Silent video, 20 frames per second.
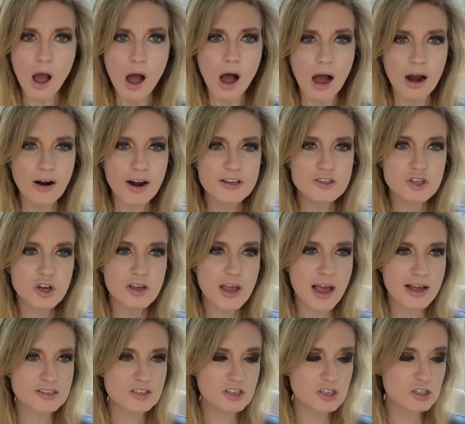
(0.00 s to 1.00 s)
All right. So
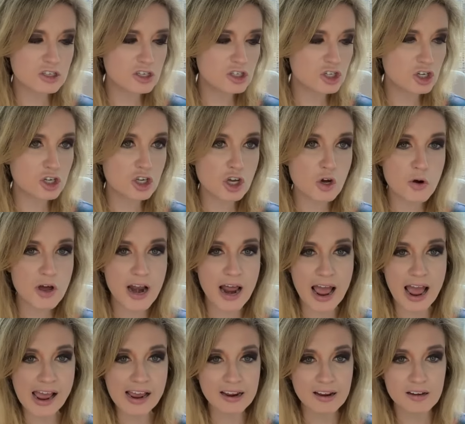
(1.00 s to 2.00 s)
yes, this is a Q and
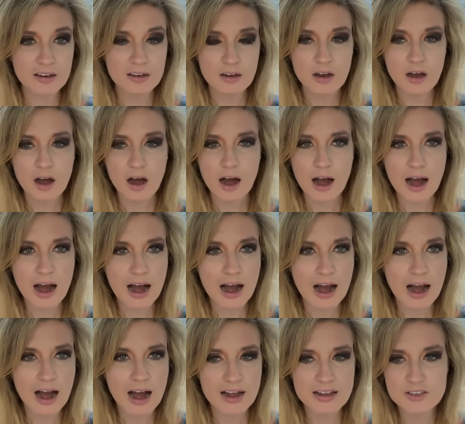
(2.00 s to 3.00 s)
A.
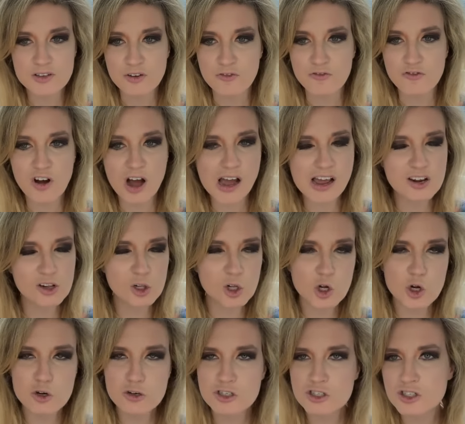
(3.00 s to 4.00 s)
Uh, it's a fun
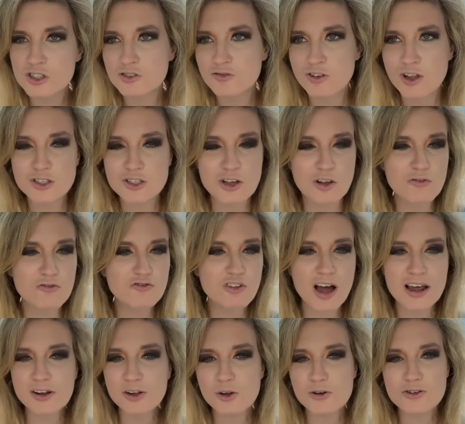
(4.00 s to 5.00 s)
loose. It's a
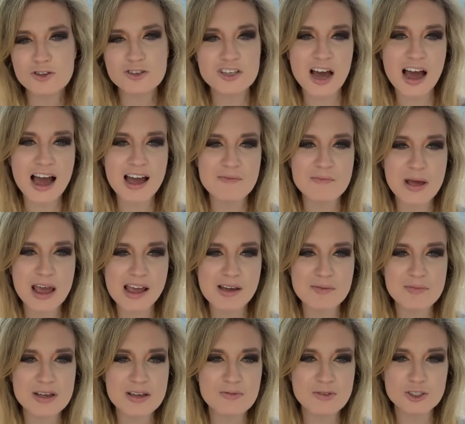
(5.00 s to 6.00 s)
fun loose time,
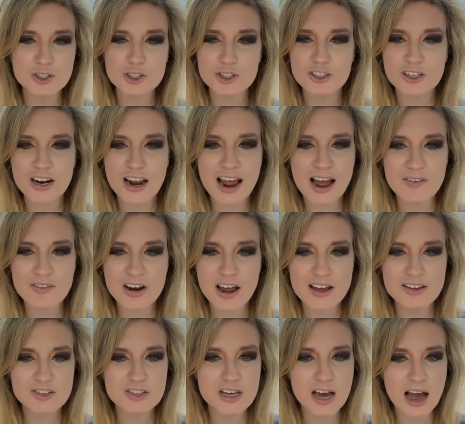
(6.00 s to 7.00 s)
baby. We're just gonna have a
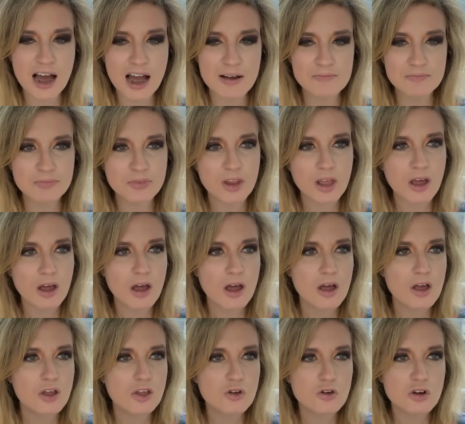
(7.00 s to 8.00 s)
nice time.
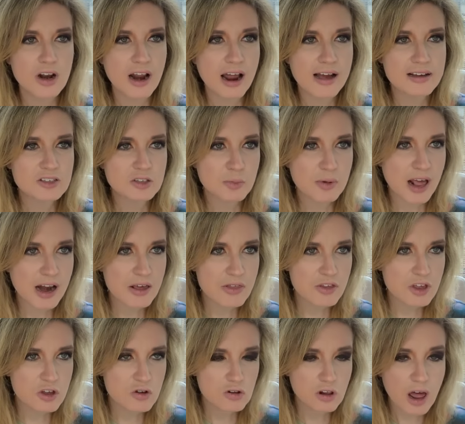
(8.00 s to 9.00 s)
You can ask me
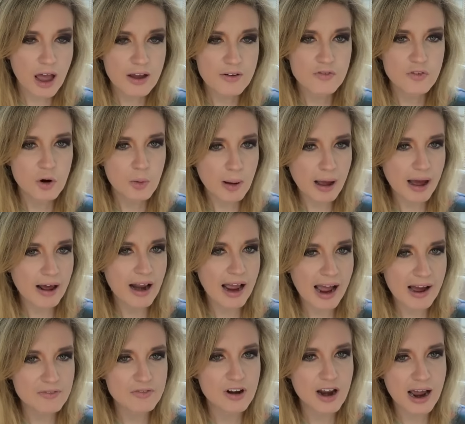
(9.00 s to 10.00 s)
anything you'd like for about
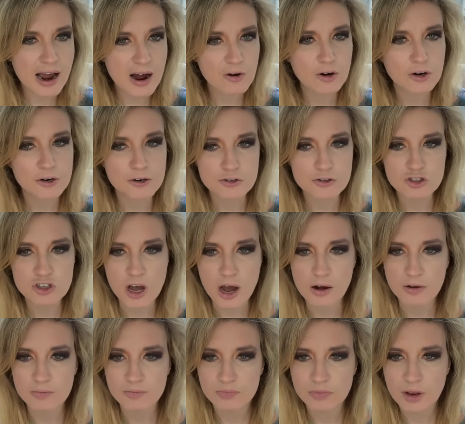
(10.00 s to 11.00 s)
half an hour or
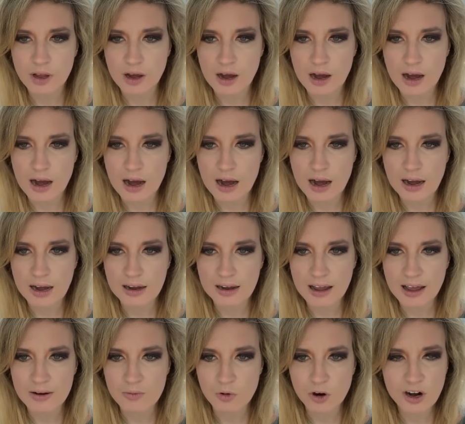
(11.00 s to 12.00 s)
so uh,
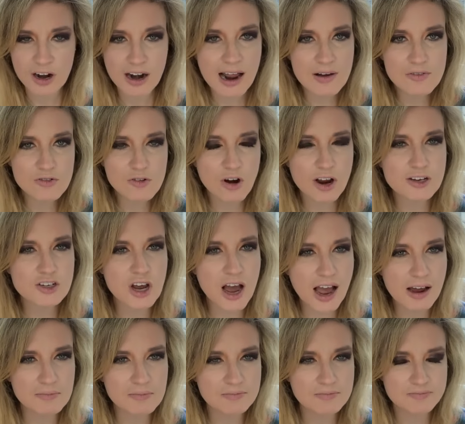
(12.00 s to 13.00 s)
and we're gonna have a great
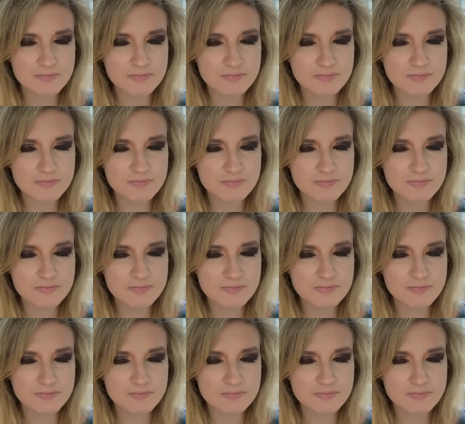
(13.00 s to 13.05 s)
time.